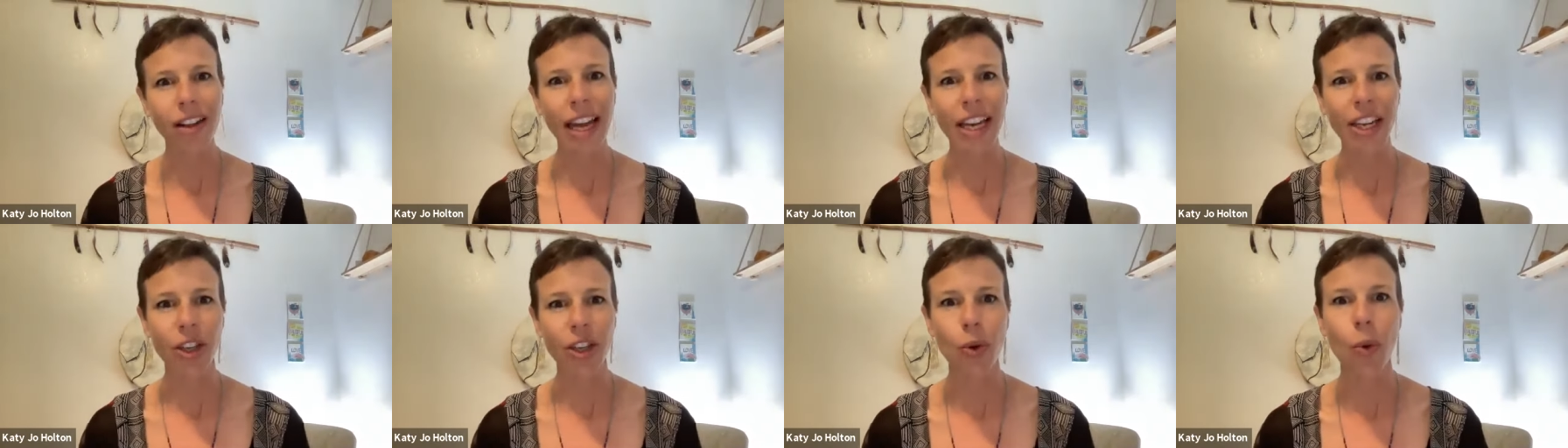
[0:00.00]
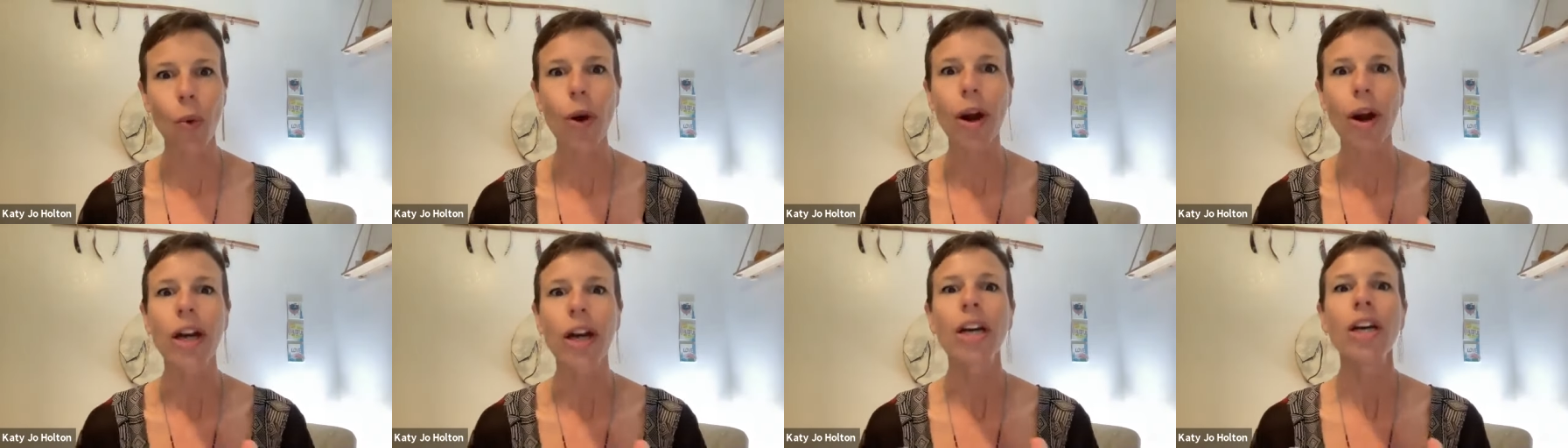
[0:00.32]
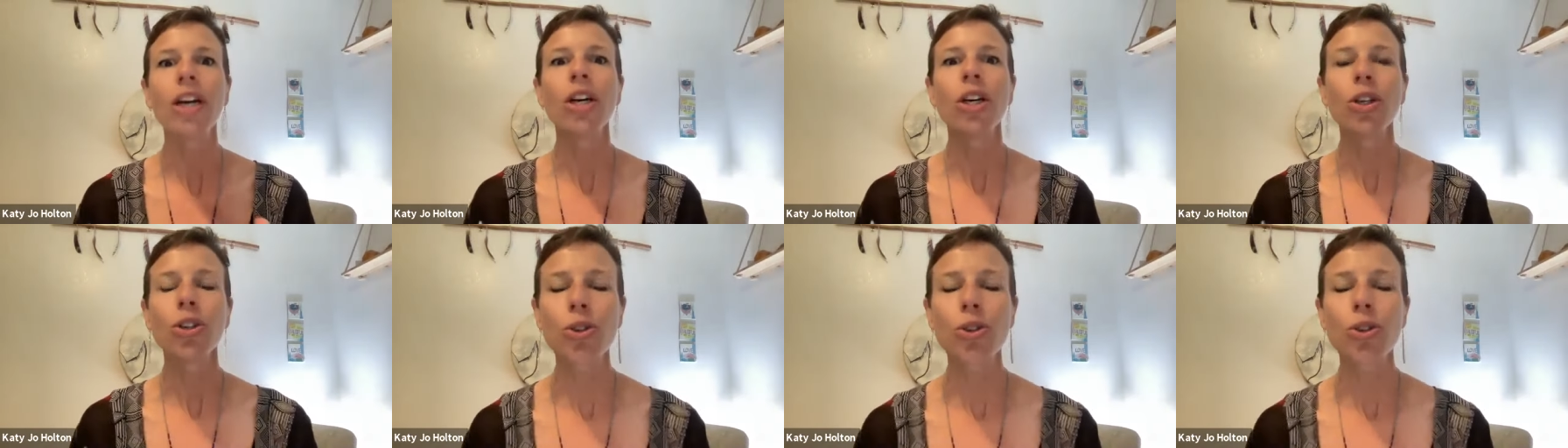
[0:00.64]
like your
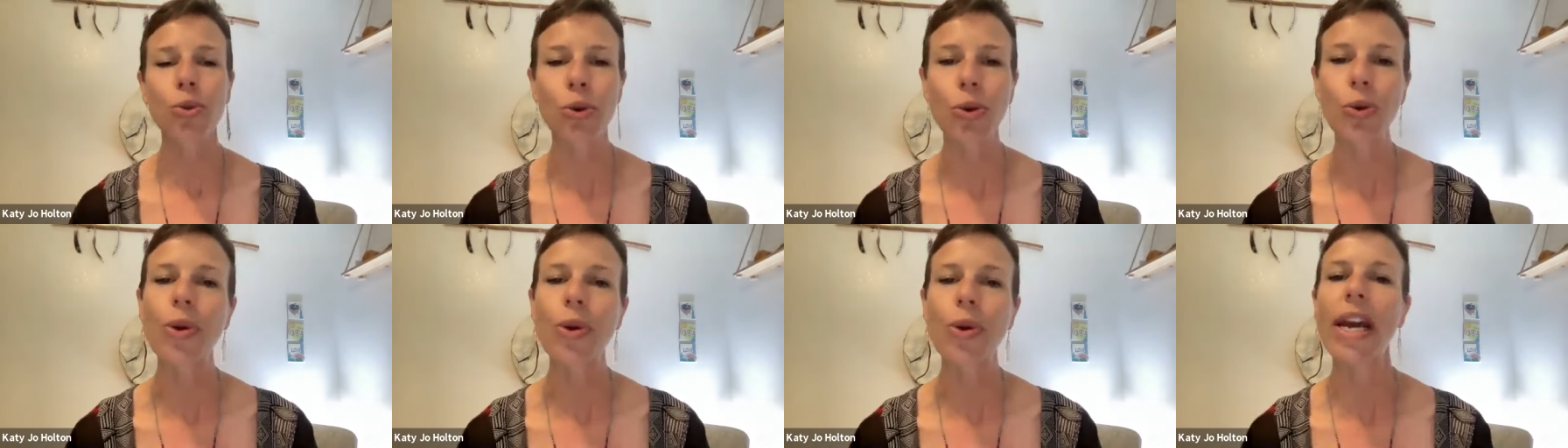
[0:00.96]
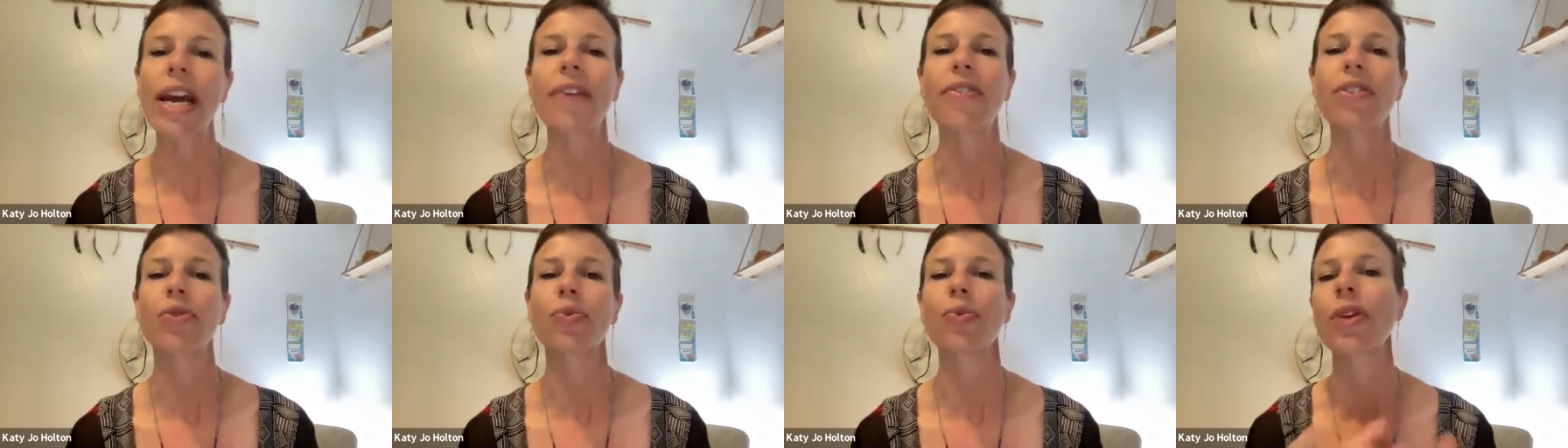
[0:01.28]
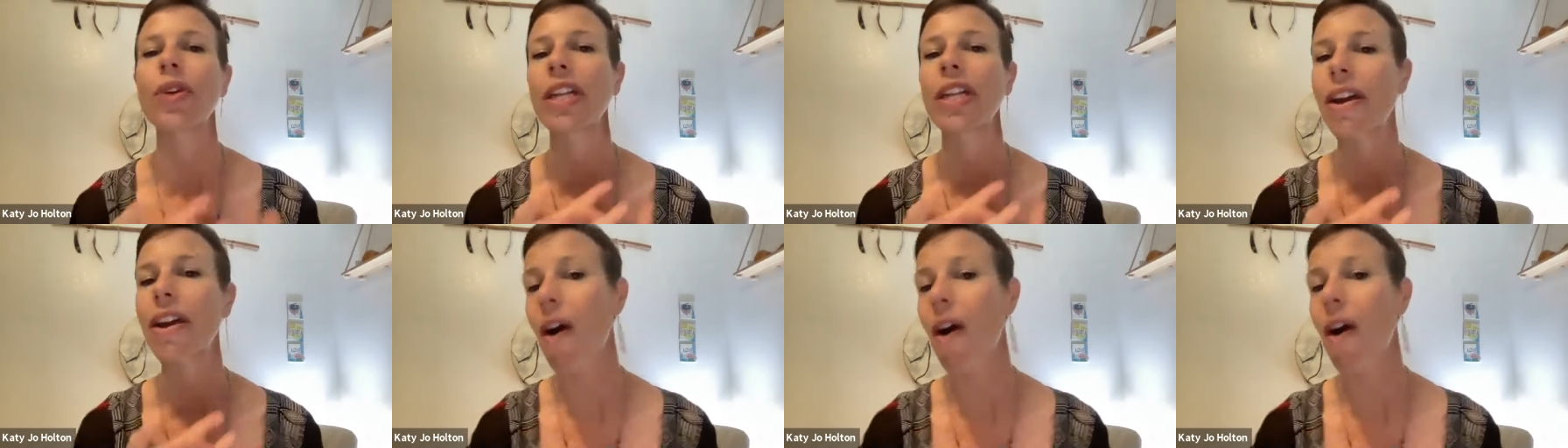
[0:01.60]
true gifts
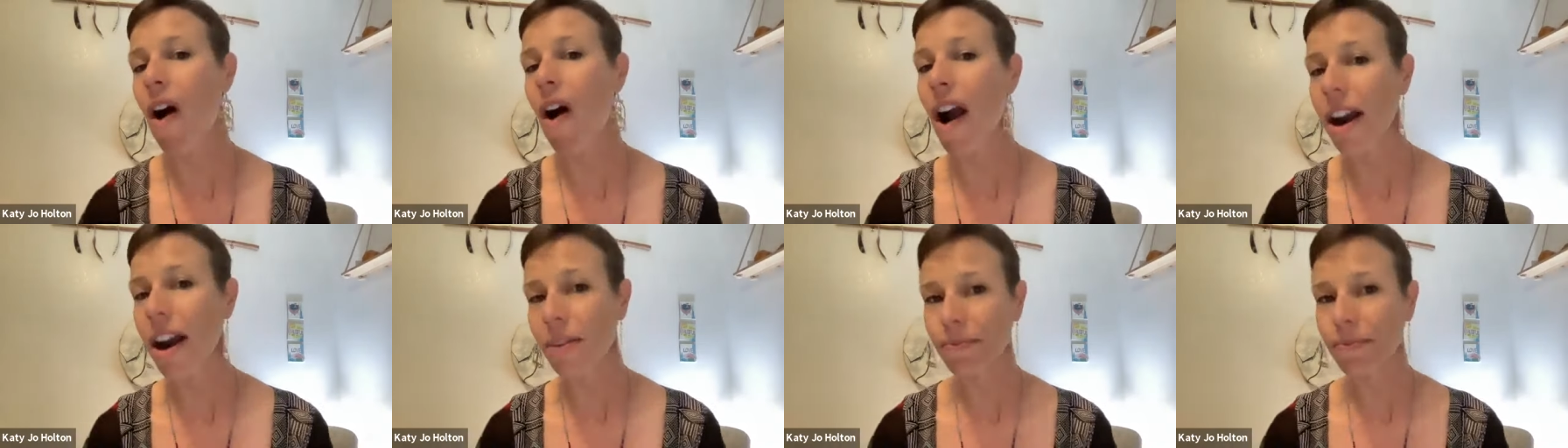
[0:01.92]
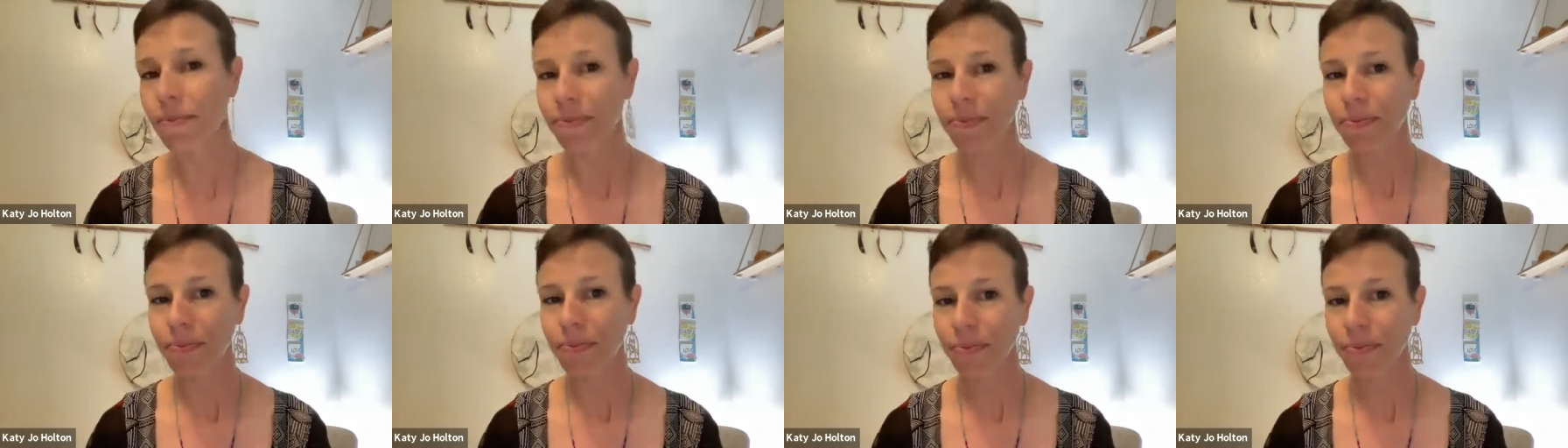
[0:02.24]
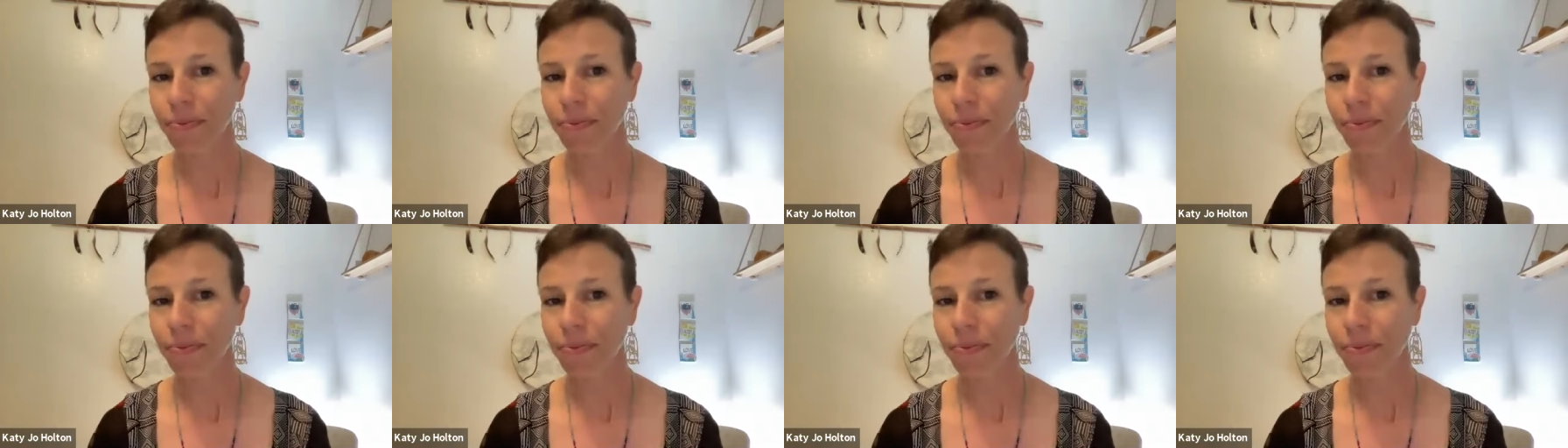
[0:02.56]
really are?